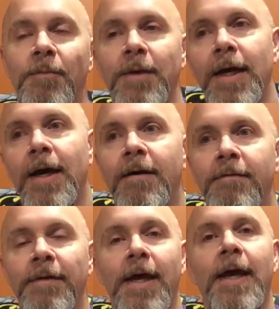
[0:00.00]
We
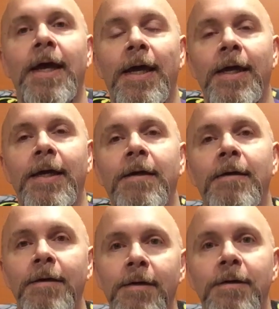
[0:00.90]
have a
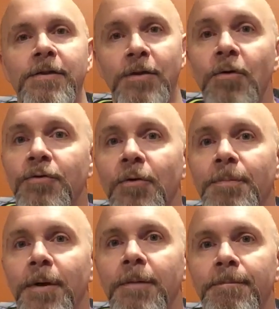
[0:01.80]

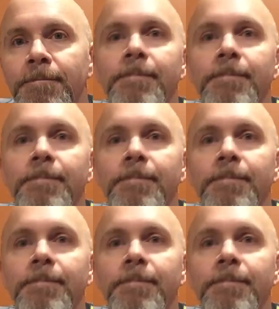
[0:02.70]
snowtrooper,